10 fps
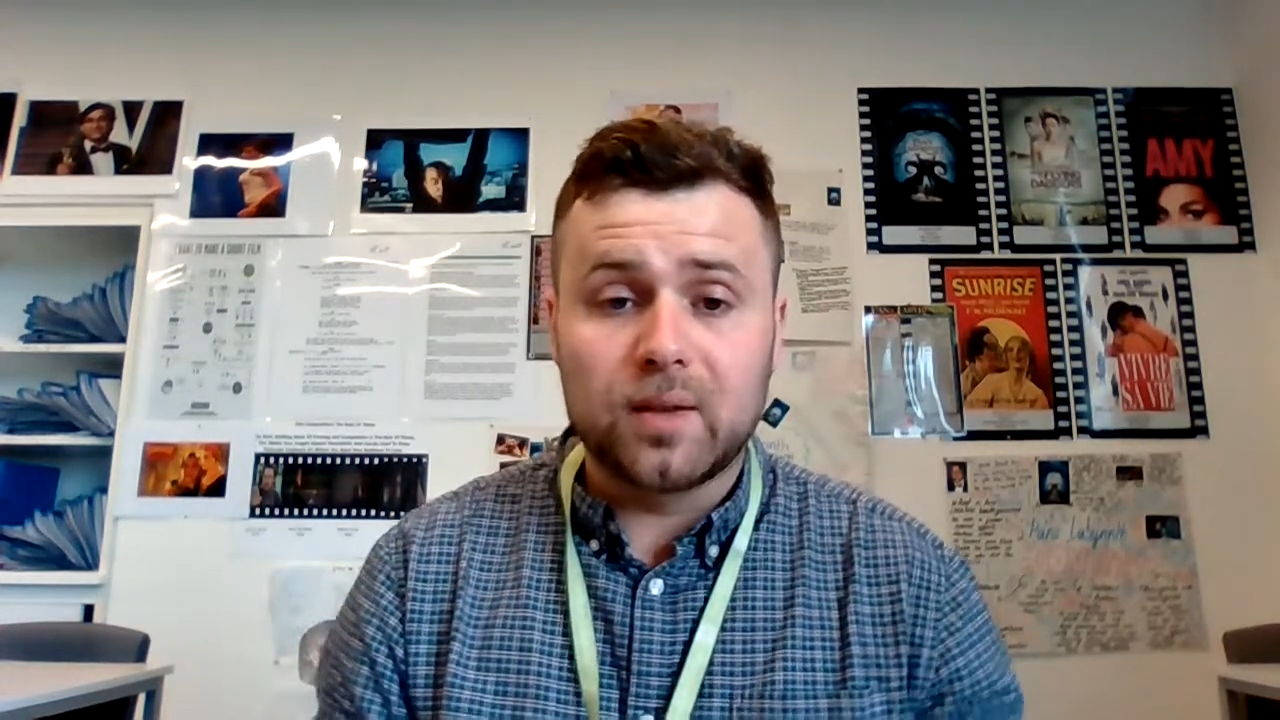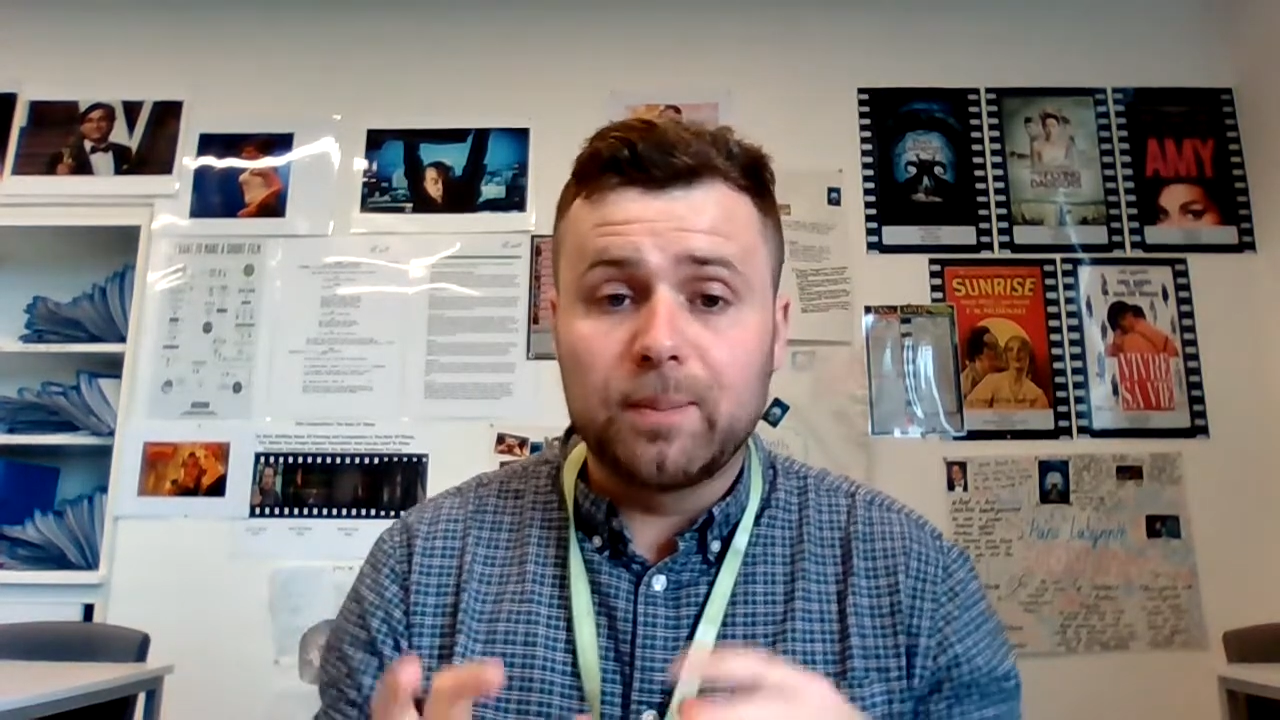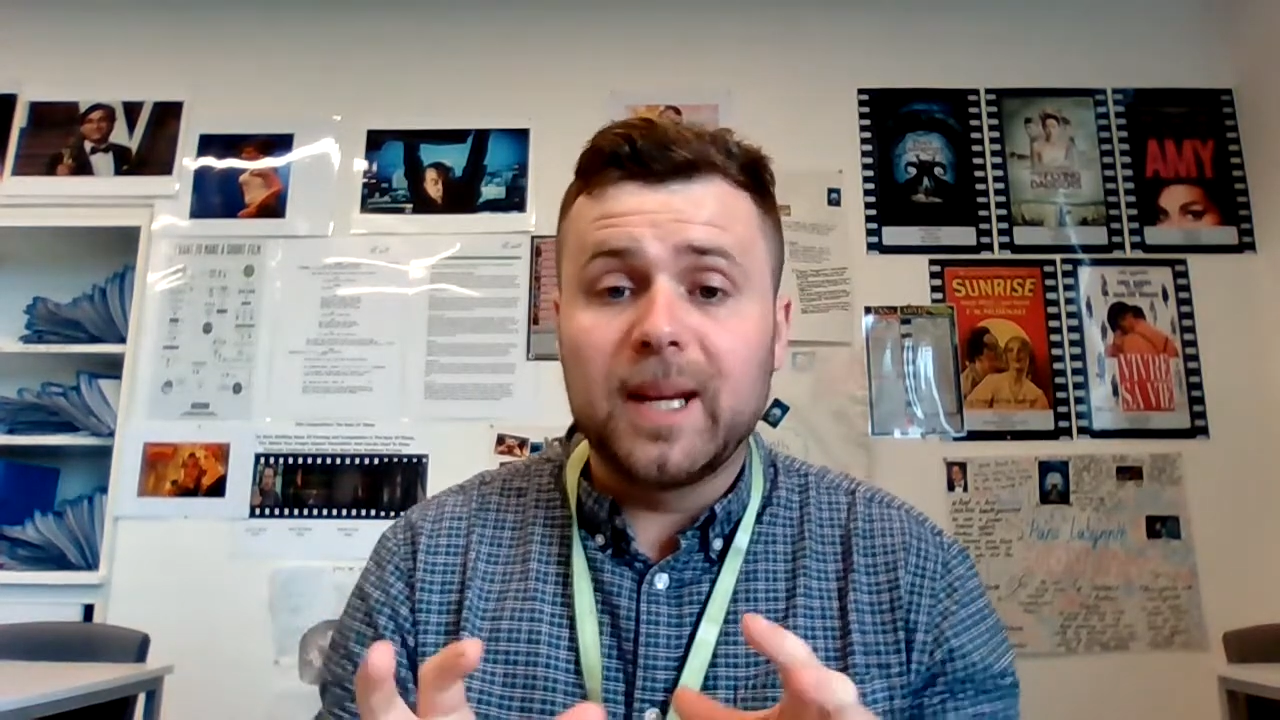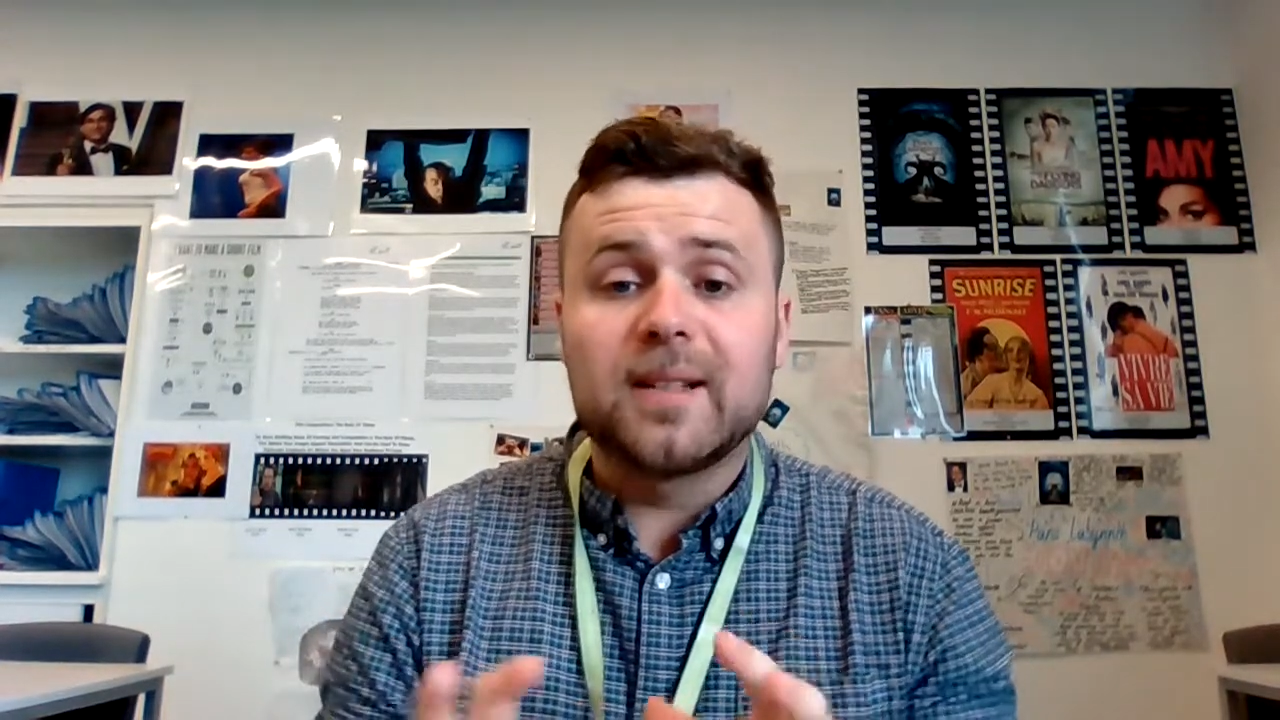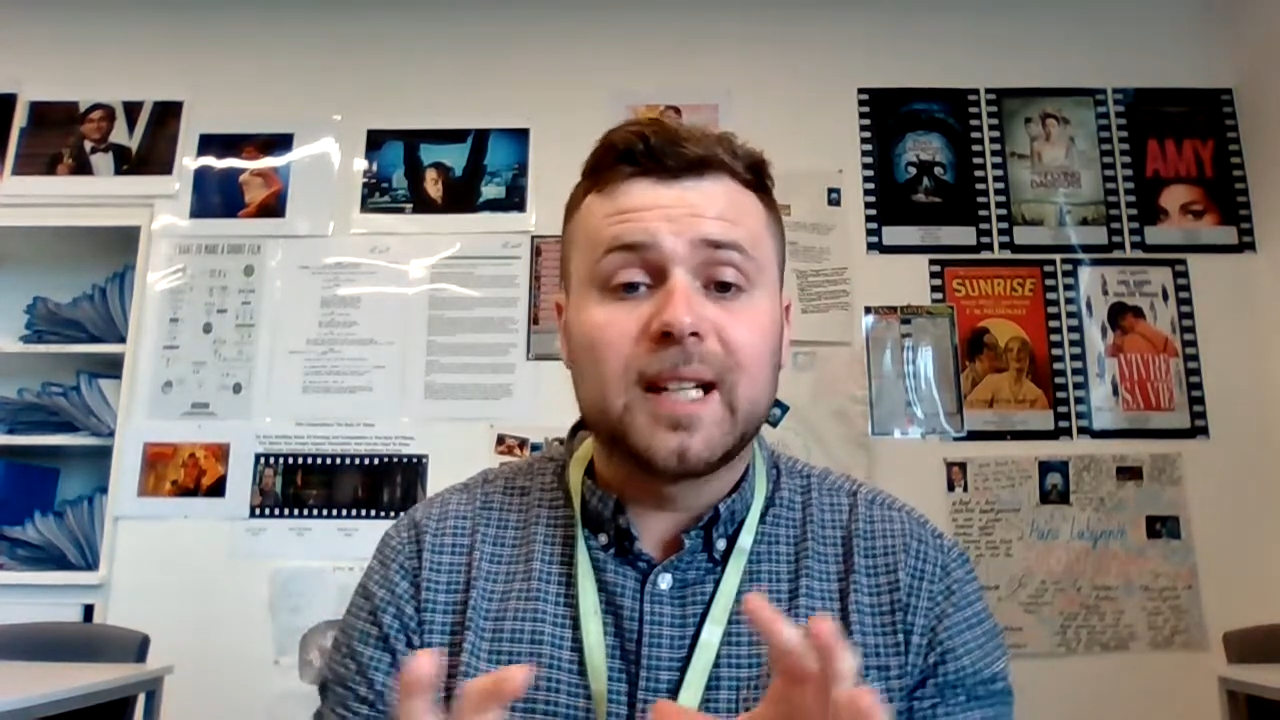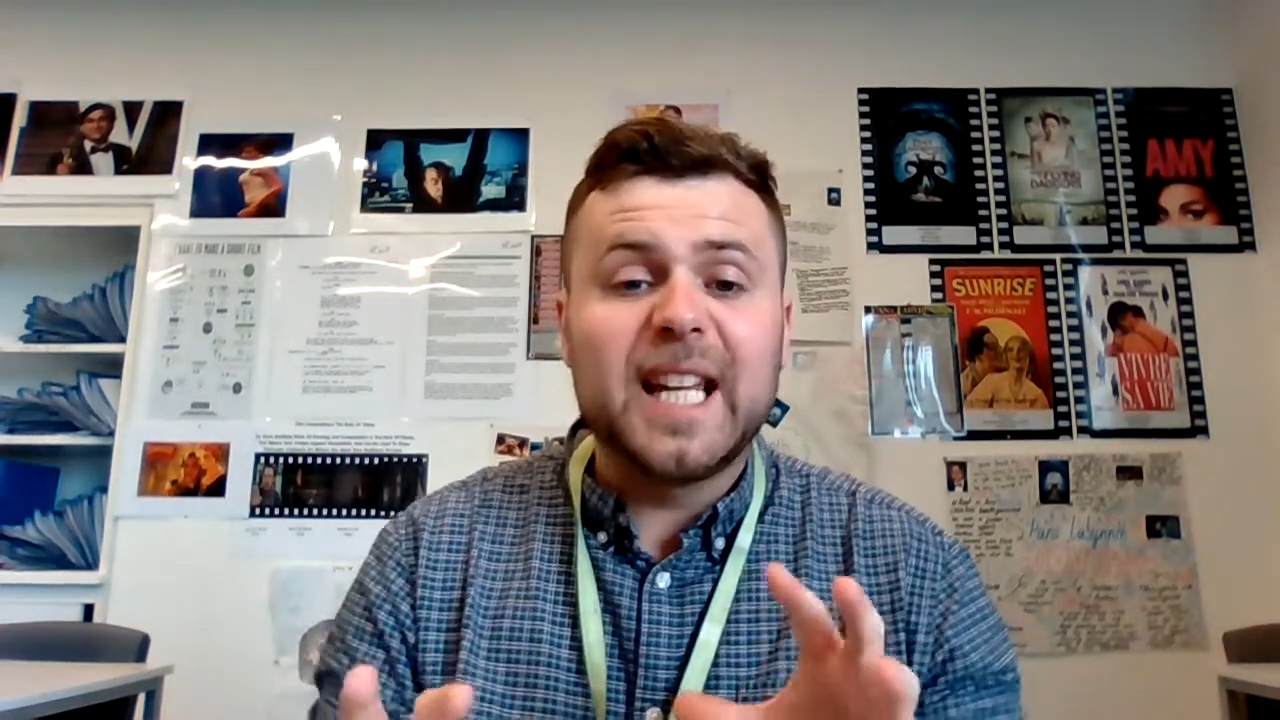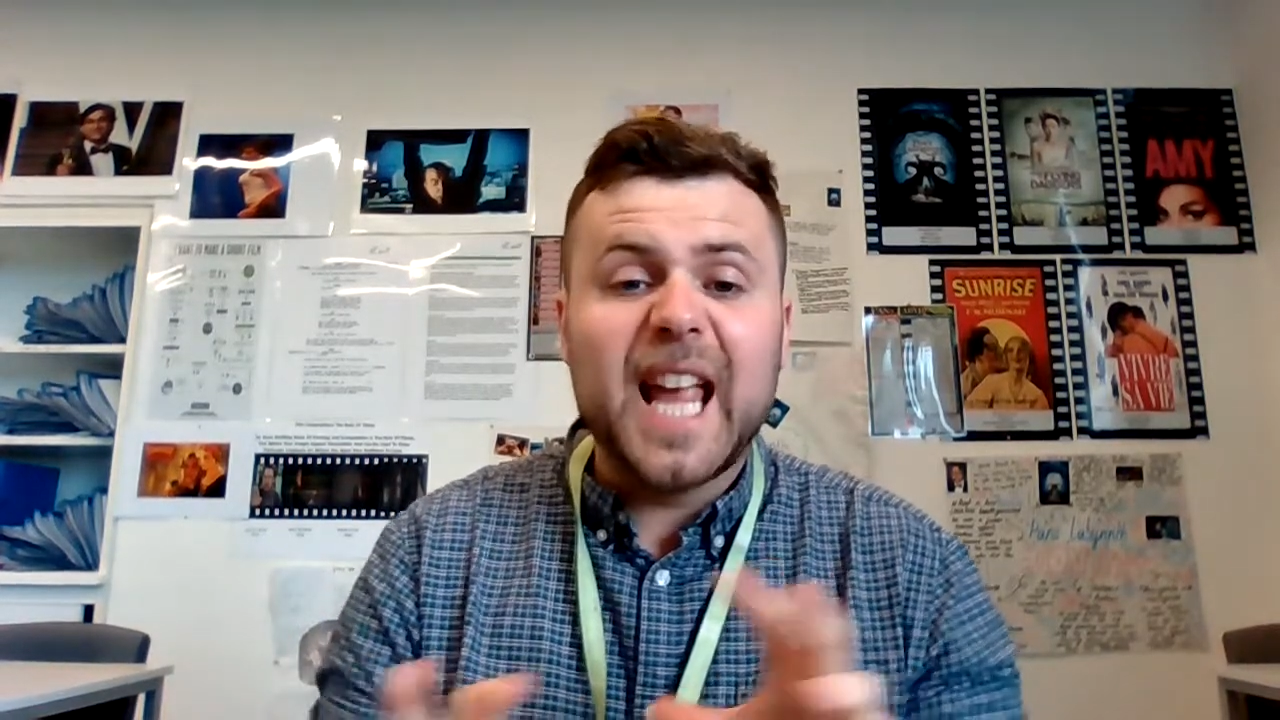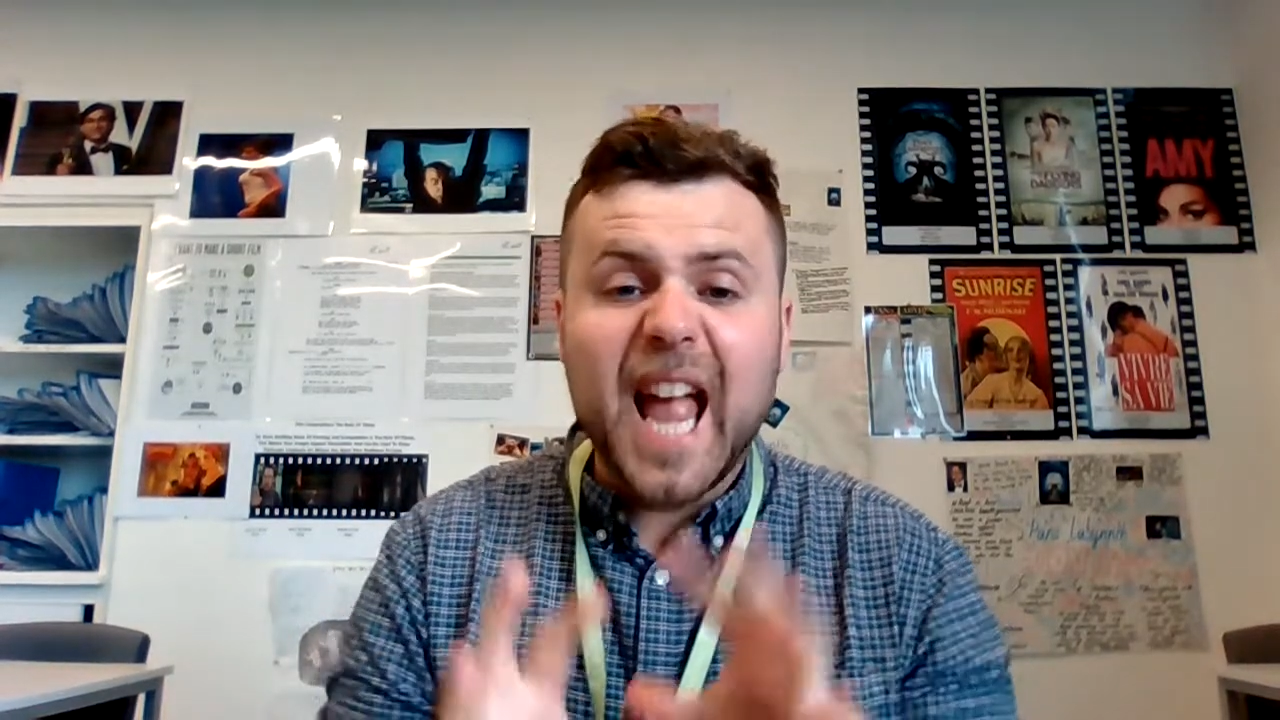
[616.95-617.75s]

basically